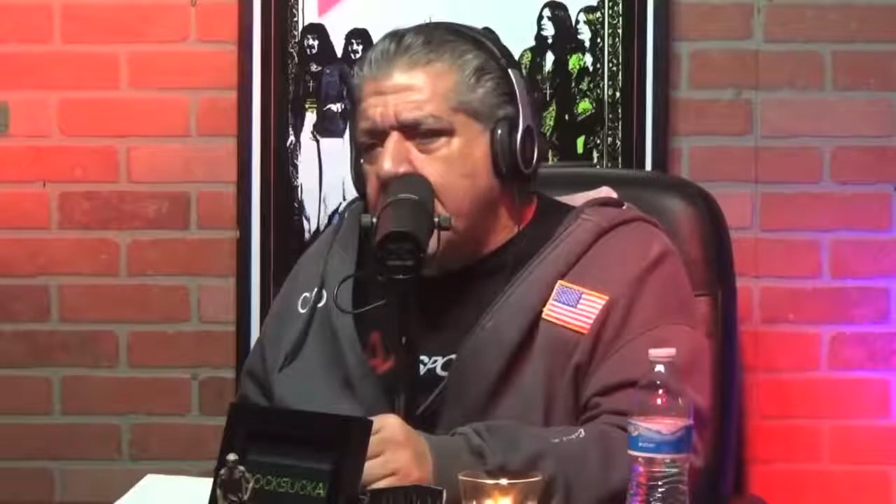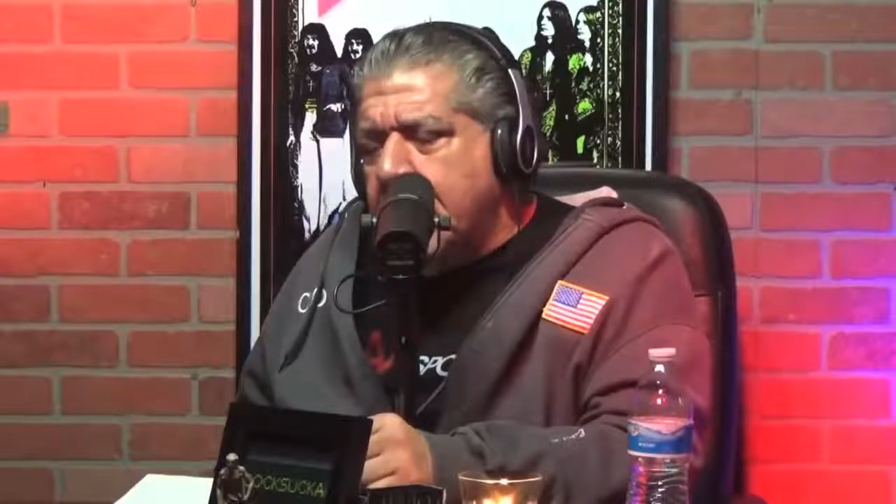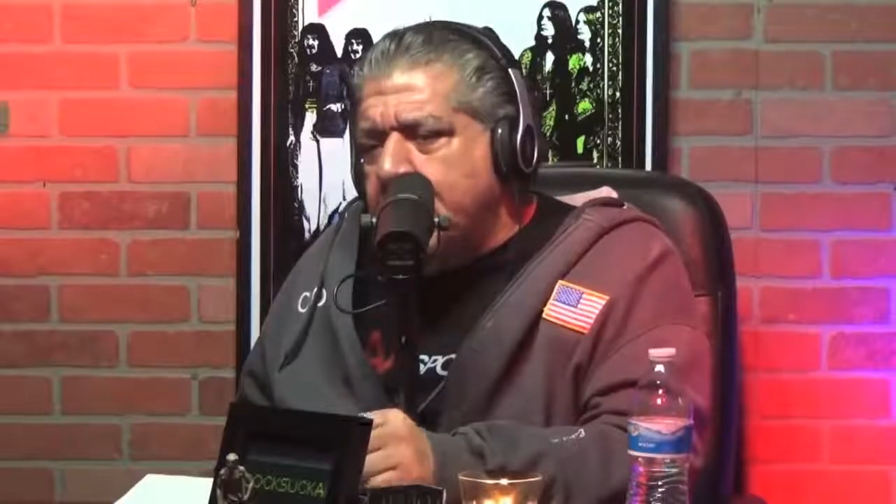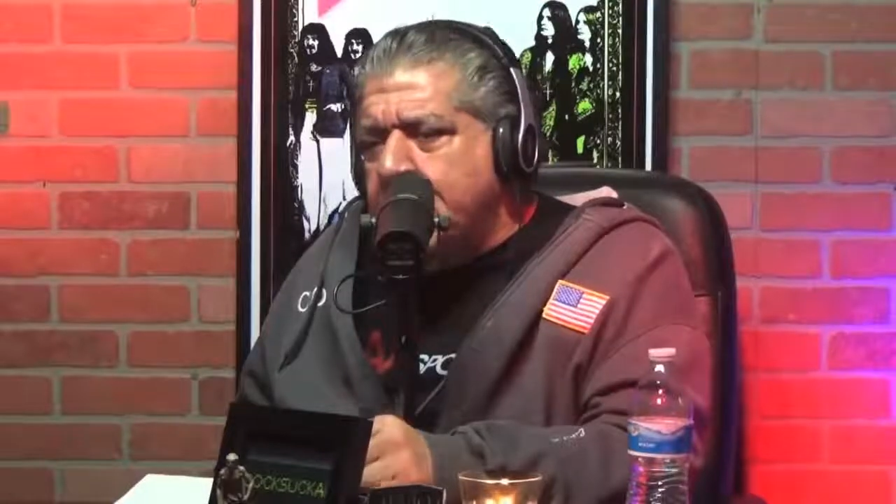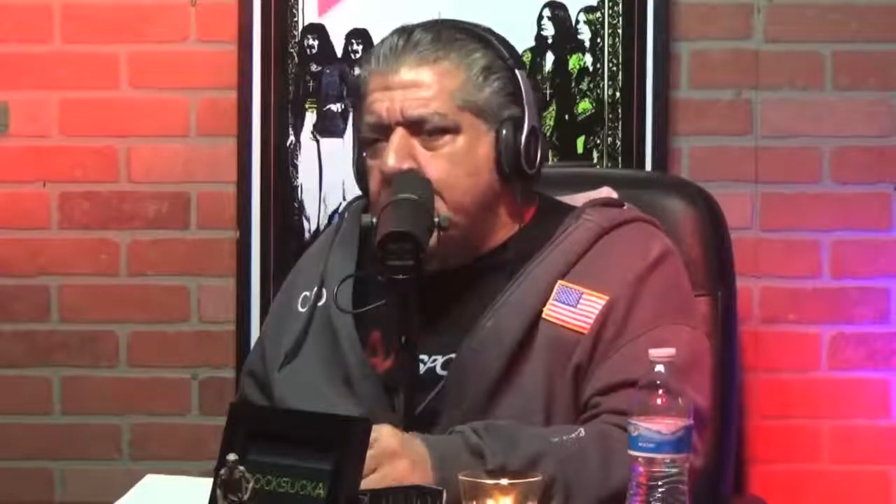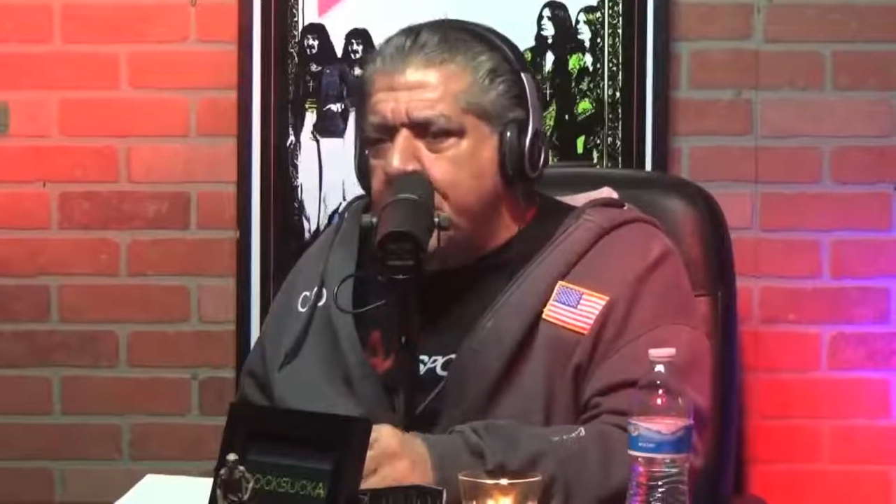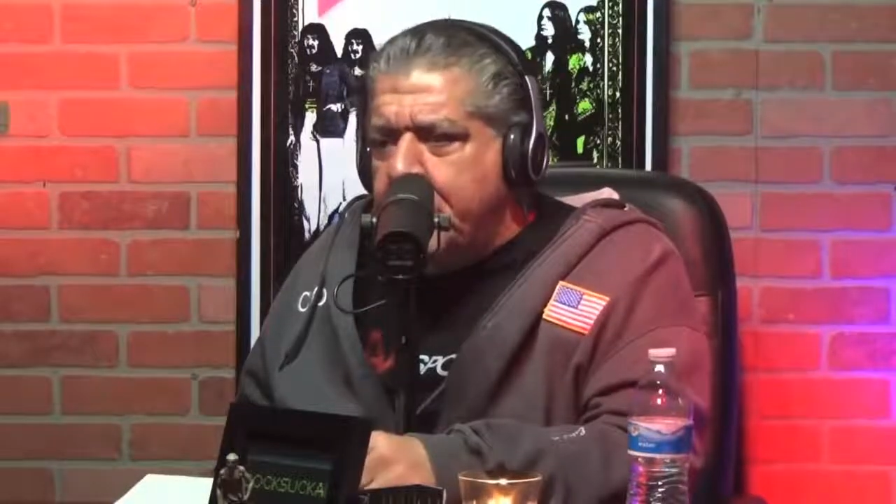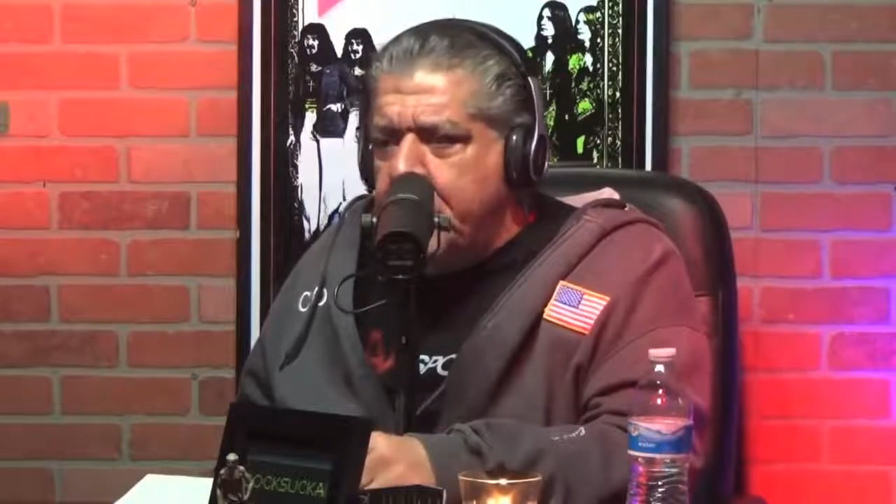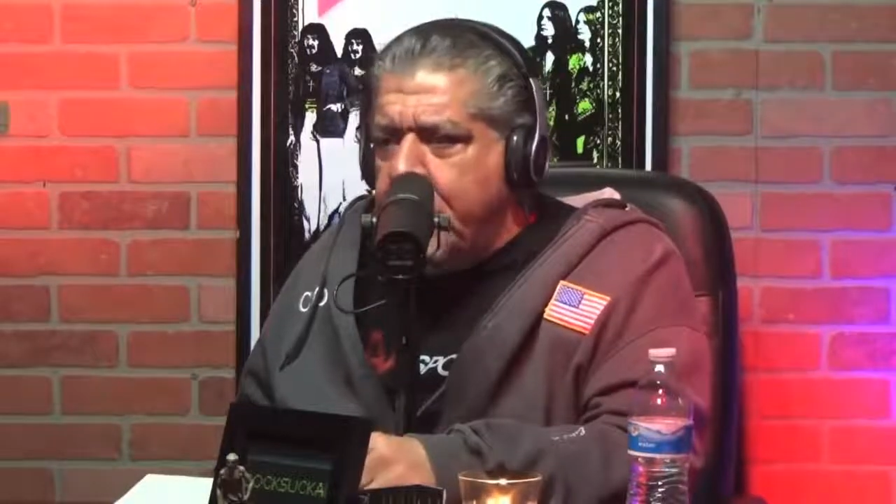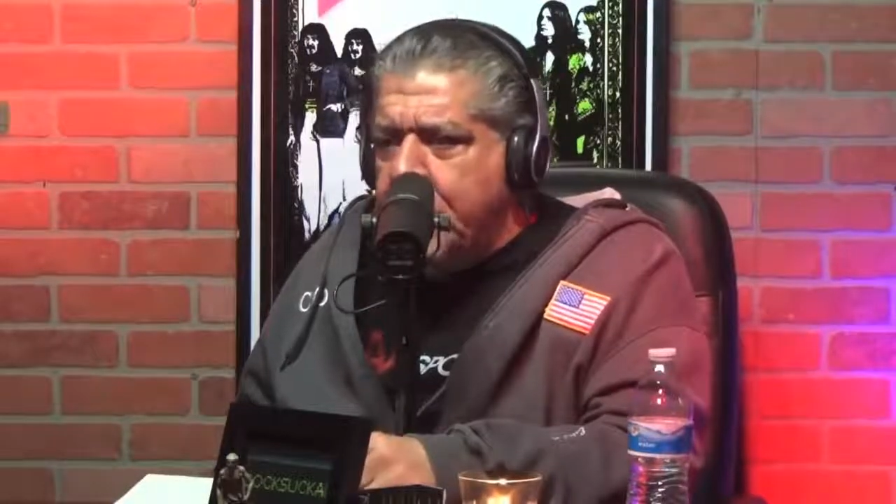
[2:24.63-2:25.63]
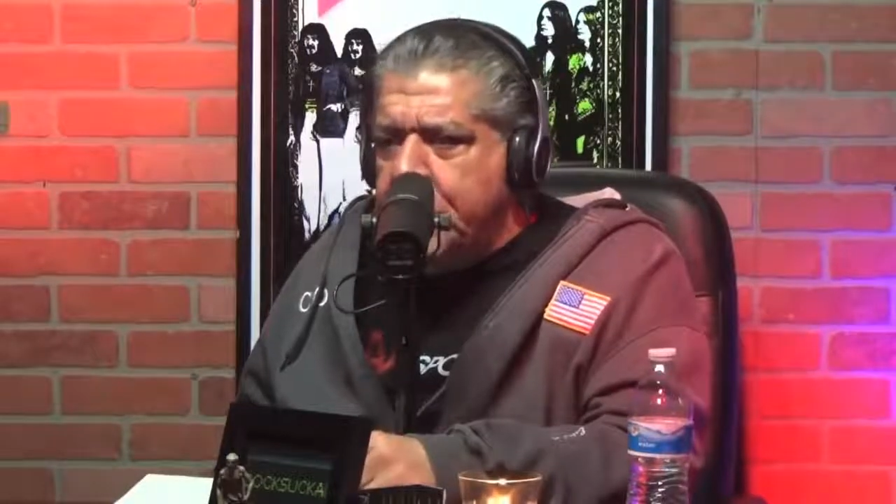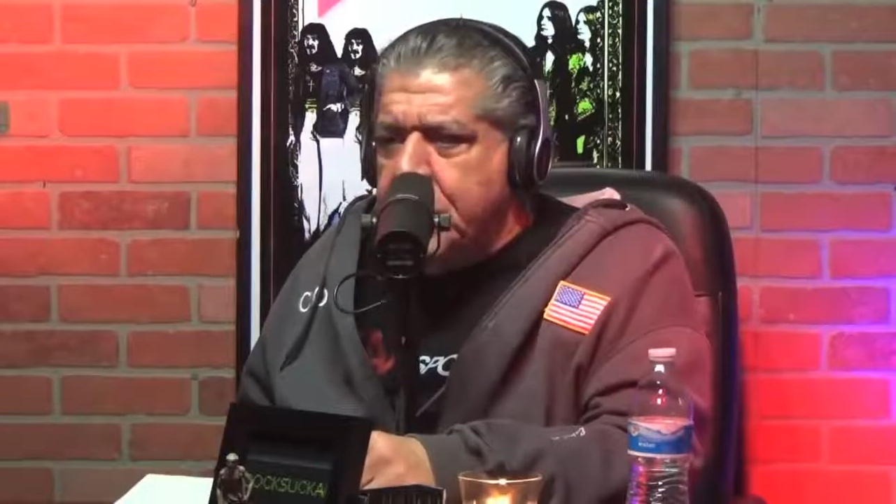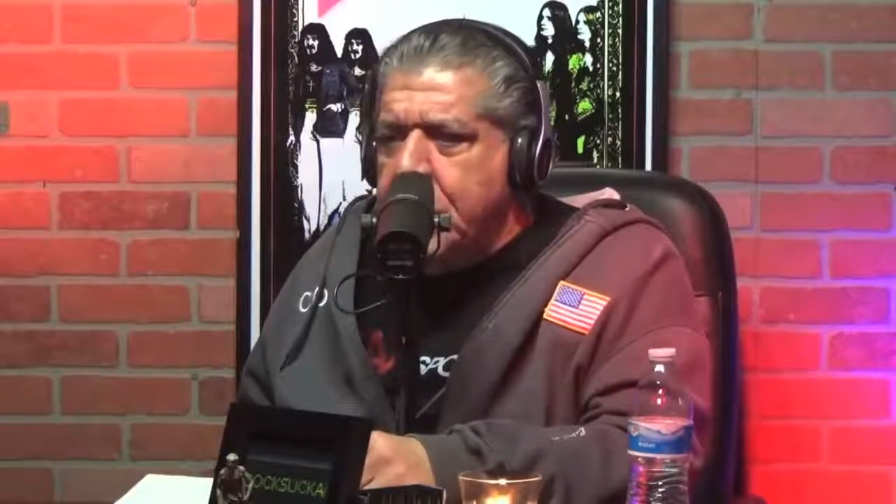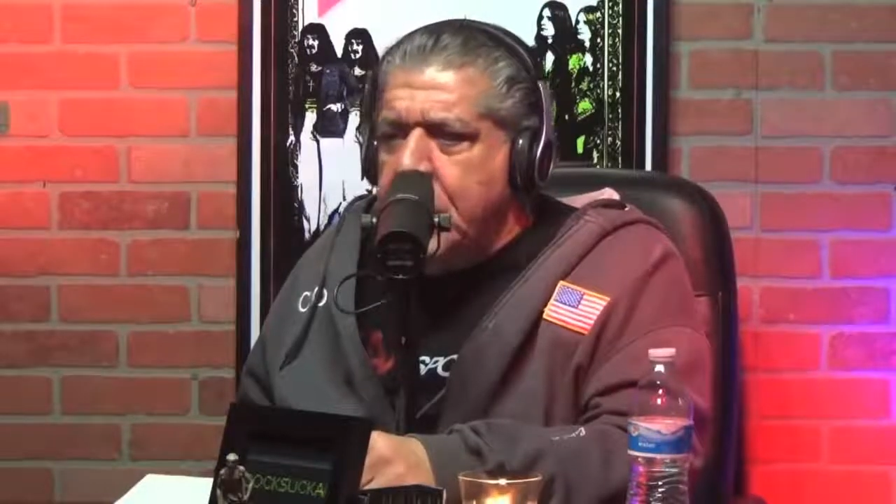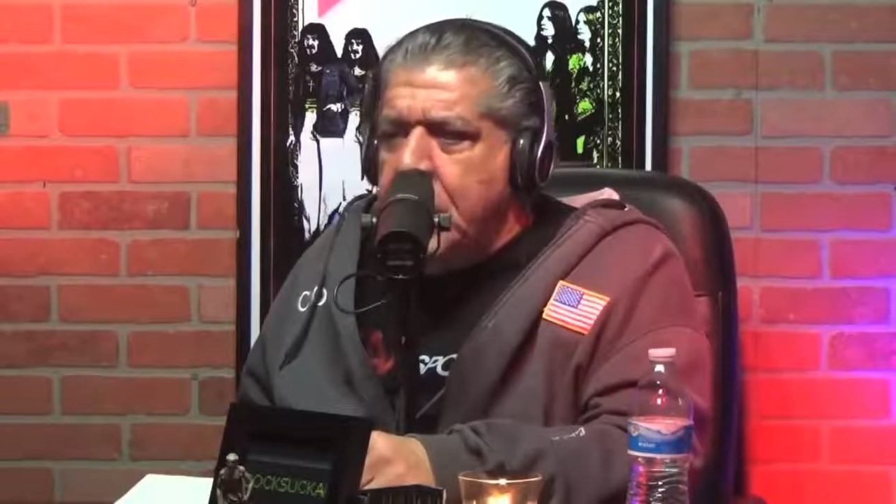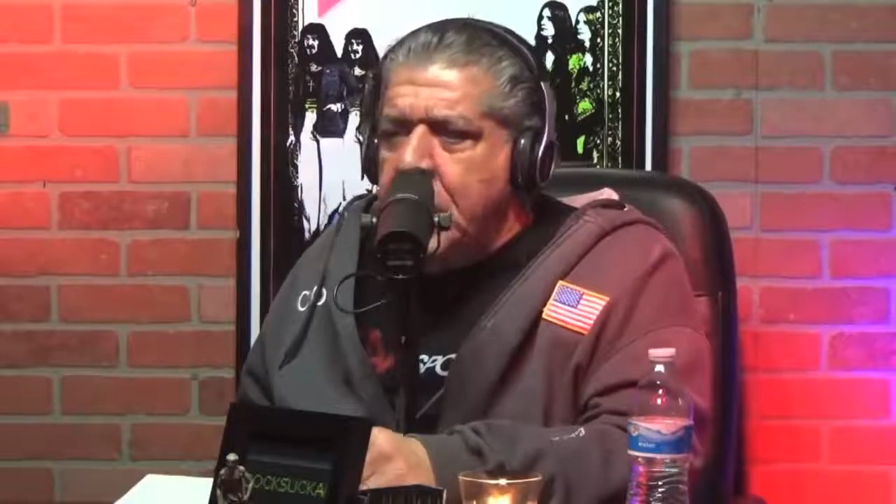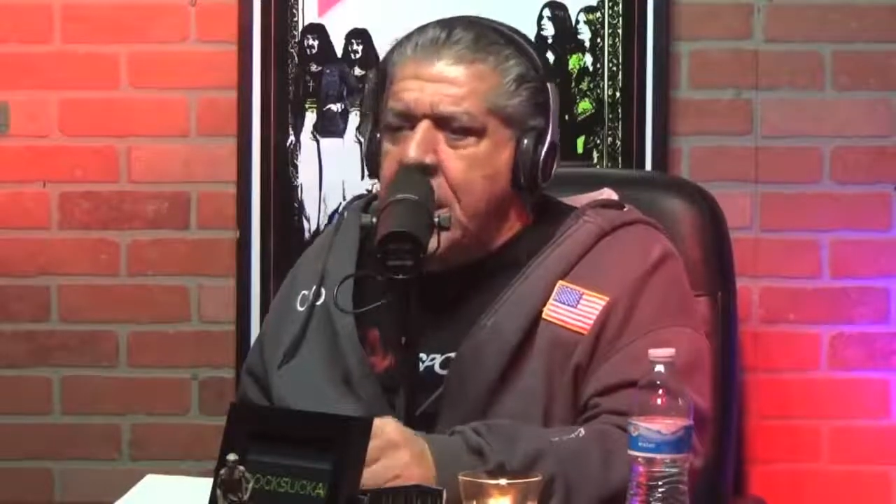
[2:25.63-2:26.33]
consumer too much.